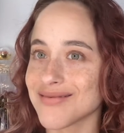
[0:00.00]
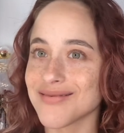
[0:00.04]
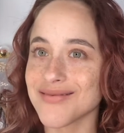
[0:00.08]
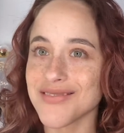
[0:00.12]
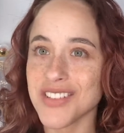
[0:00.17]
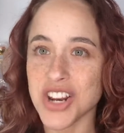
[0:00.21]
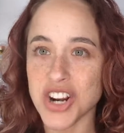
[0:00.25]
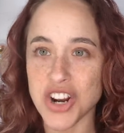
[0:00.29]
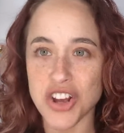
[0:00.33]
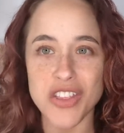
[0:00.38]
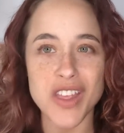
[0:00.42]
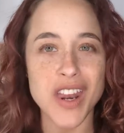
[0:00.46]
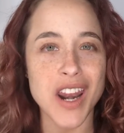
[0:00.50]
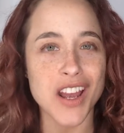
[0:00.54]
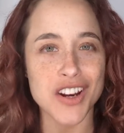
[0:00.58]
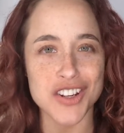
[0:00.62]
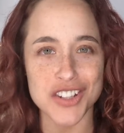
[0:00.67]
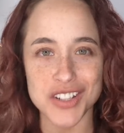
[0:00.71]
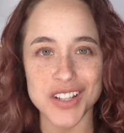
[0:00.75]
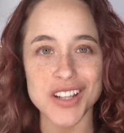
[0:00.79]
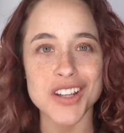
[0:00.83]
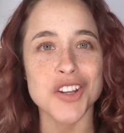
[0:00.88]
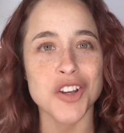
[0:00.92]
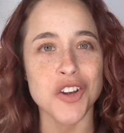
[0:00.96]
You know, that
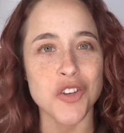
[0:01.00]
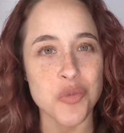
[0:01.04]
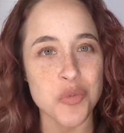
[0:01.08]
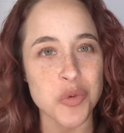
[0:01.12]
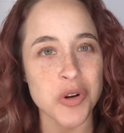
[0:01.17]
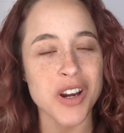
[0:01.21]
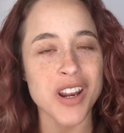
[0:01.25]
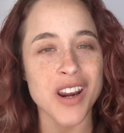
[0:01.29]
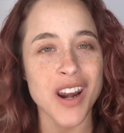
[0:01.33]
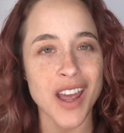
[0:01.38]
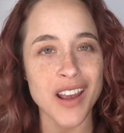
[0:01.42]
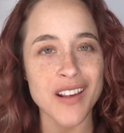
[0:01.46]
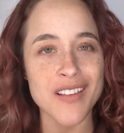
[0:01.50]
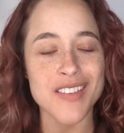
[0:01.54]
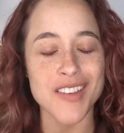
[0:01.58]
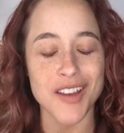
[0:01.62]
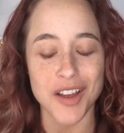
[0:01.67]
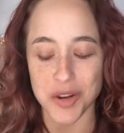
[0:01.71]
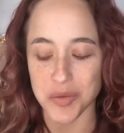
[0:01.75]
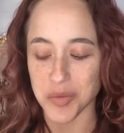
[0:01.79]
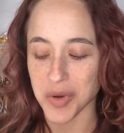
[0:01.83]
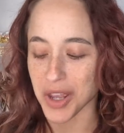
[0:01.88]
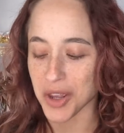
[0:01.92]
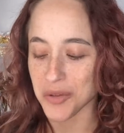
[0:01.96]
actually looks pretty nice
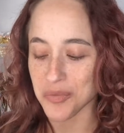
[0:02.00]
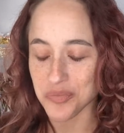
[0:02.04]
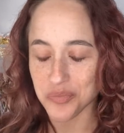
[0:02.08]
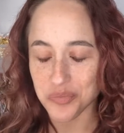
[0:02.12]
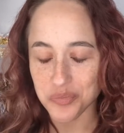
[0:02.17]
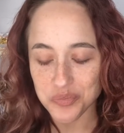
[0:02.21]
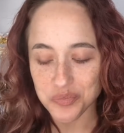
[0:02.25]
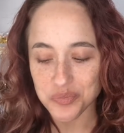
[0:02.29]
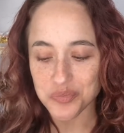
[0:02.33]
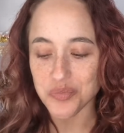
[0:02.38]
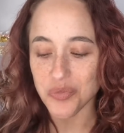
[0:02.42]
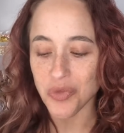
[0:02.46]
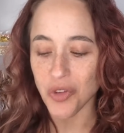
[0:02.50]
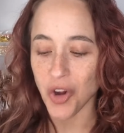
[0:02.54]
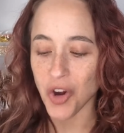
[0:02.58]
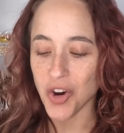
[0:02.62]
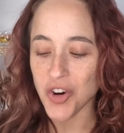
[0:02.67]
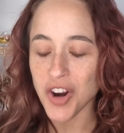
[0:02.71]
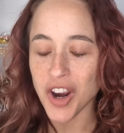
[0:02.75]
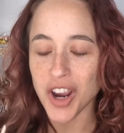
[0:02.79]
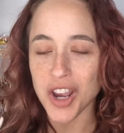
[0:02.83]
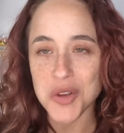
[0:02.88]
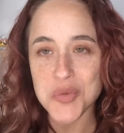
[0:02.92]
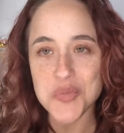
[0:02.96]
on me. All
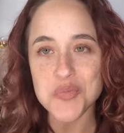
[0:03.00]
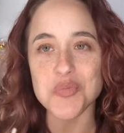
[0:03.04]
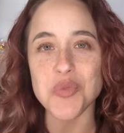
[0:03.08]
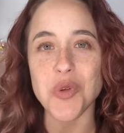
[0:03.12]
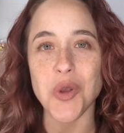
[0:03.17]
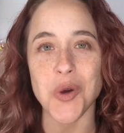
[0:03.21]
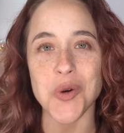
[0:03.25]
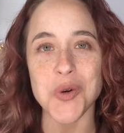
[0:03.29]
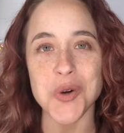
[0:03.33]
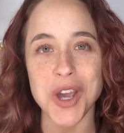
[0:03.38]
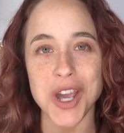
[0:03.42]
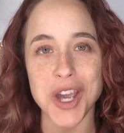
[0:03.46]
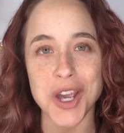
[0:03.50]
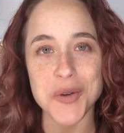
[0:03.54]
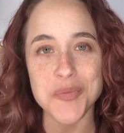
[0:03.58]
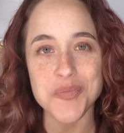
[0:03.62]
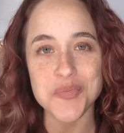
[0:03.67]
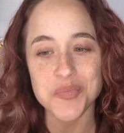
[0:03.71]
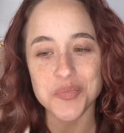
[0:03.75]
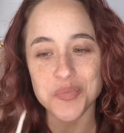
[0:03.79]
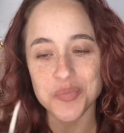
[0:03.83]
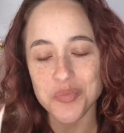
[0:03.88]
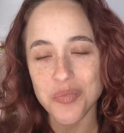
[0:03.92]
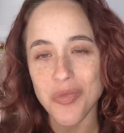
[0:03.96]
right, okay.
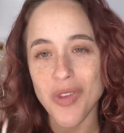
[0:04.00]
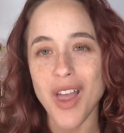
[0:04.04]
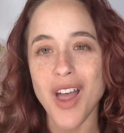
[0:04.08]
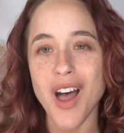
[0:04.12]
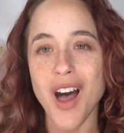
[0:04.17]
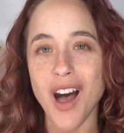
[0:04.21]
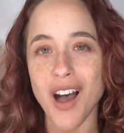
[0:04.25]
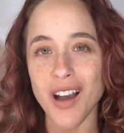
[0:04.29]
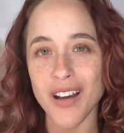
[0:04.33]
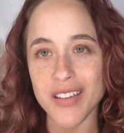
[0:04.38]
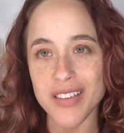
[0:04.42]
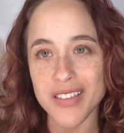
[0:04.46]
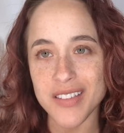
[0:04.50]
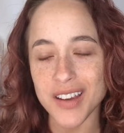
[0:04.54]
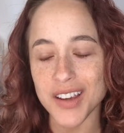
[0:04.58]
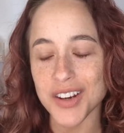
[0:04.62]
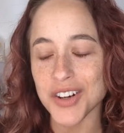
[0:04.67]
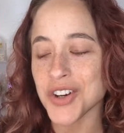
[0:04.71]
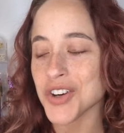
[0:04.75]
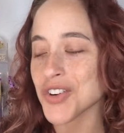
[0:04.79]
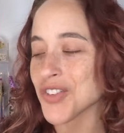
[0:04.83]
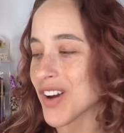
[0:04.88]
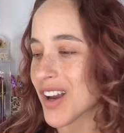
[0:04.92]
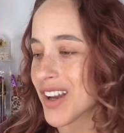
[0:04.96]
I
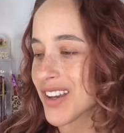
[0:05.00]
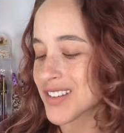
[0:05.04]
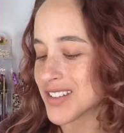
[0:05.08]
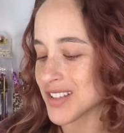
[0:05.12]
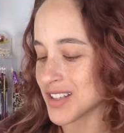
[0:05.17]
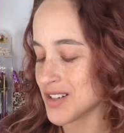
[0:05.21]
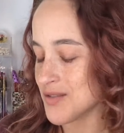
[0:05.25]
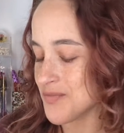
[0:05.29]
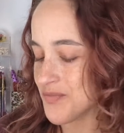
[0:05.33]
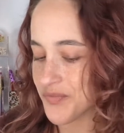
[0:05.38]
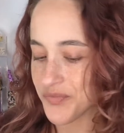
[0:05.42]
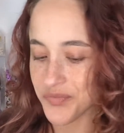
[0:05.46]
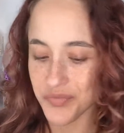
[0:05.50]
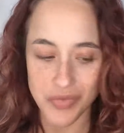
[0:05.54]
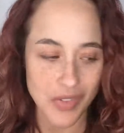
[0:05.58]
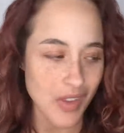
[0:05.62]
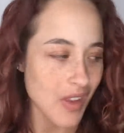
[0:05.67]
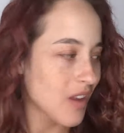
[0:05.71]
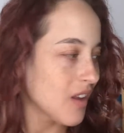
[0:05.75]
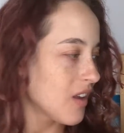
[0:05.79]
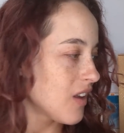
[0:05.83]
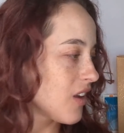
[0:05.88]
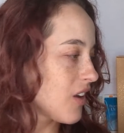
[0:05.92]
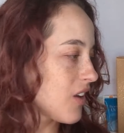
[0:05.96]
stand corrected.
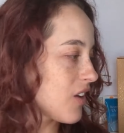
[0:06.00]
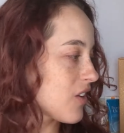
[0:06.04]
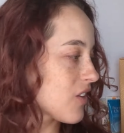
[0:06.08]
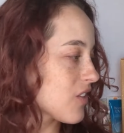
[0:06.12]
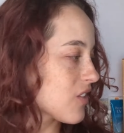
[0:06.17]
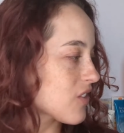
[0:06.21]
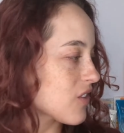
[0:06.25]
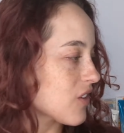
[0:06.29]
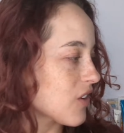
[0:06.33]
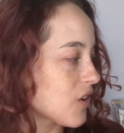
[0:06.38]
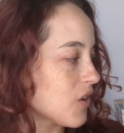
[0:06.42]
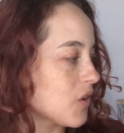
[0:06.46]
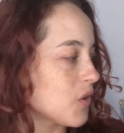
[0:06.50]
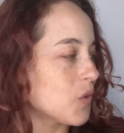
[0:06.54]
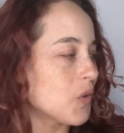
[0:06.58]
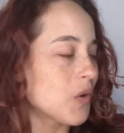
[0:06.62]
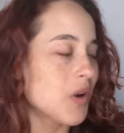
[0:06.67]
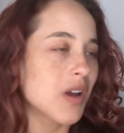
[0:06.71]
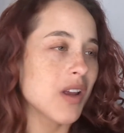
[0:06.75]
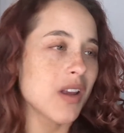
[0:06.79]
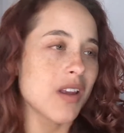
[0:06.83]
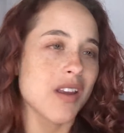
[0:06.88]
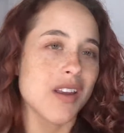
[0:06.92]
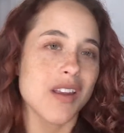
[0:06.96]

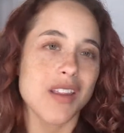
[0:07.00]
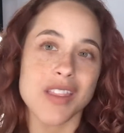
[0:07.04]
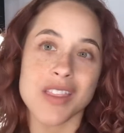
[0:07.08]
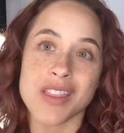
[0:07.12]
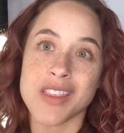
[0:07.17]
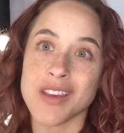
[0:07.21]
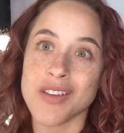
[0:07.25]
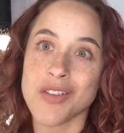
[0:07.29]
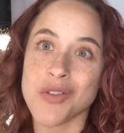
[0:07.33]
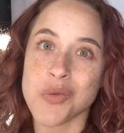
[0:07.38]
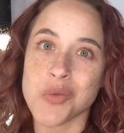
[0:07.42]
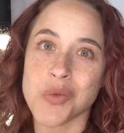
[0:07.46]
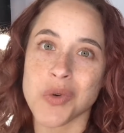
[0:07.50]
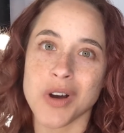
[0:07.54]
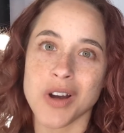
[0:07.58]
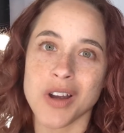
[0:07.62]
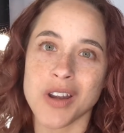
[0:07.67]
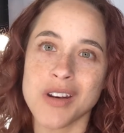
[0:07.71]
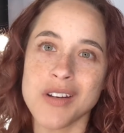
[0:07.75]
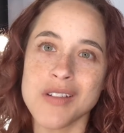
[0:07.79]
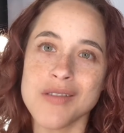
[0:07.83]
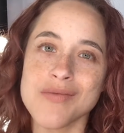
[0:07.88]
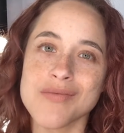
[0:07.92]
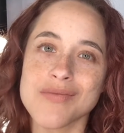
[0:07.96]
So this
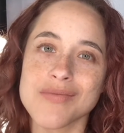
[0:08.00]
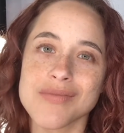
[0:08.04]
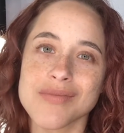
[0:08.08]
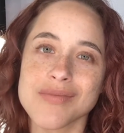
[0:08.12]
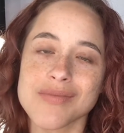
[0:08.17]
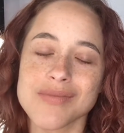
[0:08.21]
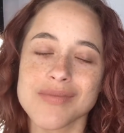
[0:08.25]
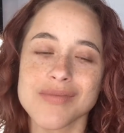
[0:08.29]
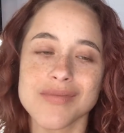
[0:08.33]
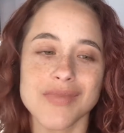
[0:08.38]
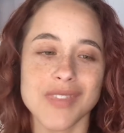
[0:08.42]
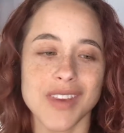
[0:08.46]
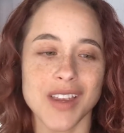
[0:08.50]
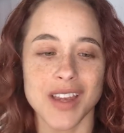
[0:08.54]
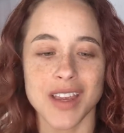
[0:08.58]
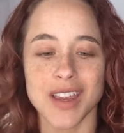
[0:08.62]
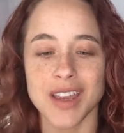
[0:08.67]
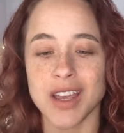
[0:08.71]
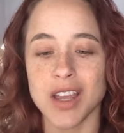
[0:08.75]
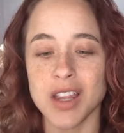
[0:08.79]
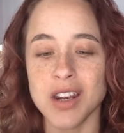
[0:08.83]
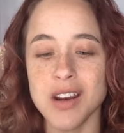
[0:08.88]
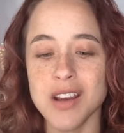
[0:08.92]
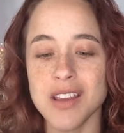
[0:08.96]
one,
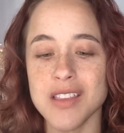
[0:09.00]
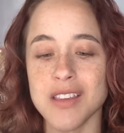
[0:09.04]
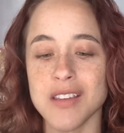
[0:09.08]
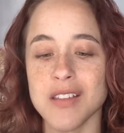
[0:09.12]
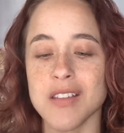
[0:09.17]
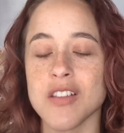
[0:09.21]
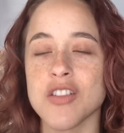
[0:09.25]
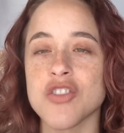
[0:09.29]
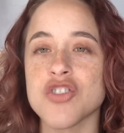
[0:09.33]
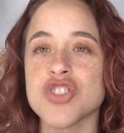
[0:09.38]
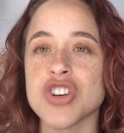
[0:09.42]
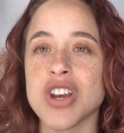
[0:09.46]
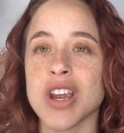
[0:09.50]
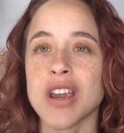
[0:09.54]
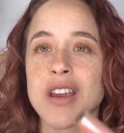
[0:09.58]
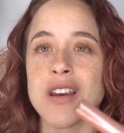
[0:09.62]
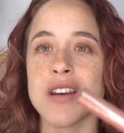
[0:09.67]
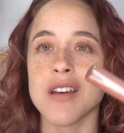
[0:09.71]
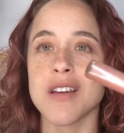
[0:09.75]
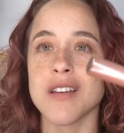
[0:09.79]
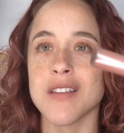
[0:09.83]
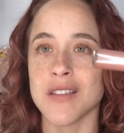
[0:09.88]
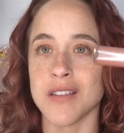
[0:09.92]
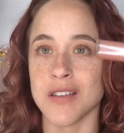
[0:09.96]
again, this is
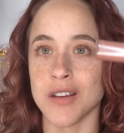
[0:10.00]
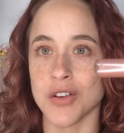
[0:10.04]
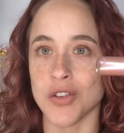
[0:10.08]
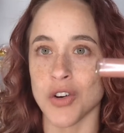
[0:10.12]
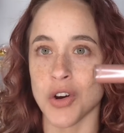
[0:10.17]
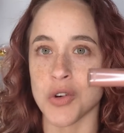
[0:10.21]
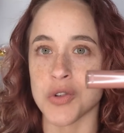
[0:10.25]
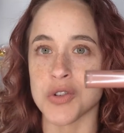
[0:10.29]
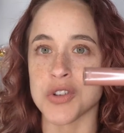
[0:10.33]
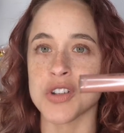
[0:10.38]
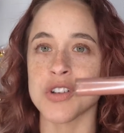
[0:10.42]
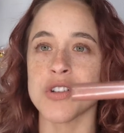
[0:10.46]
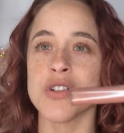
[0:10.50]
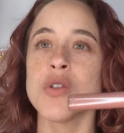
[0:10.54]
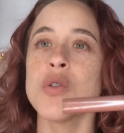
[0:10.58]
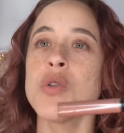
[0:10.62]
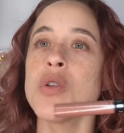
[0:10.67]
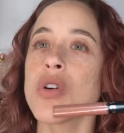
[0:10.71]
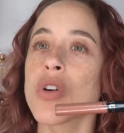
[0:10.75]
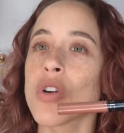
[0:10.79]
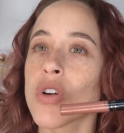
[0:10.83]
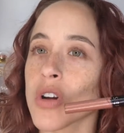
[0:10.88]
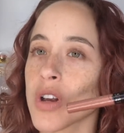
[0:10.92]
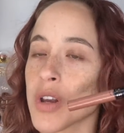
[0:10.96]
shade 02,
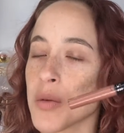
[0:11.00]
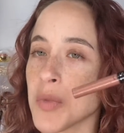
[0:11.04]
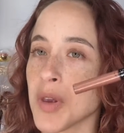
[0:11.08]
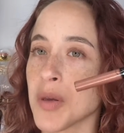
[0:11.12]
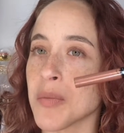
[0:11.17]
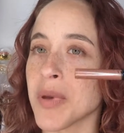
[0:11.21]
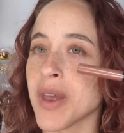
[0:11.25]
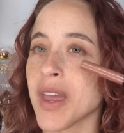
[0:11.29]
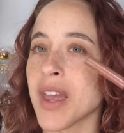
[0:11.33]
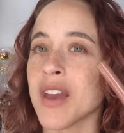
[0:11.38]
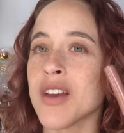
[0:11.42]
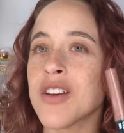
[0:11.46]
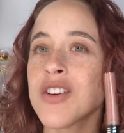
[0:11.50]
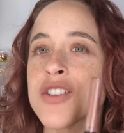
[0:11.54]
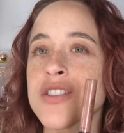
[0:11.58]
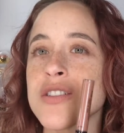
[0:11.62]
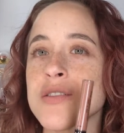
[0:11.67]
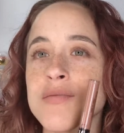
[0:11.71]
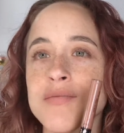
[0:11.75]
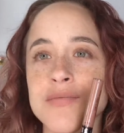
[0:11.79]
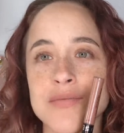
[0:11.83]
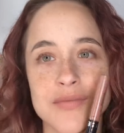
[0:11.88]
Creamy Beige.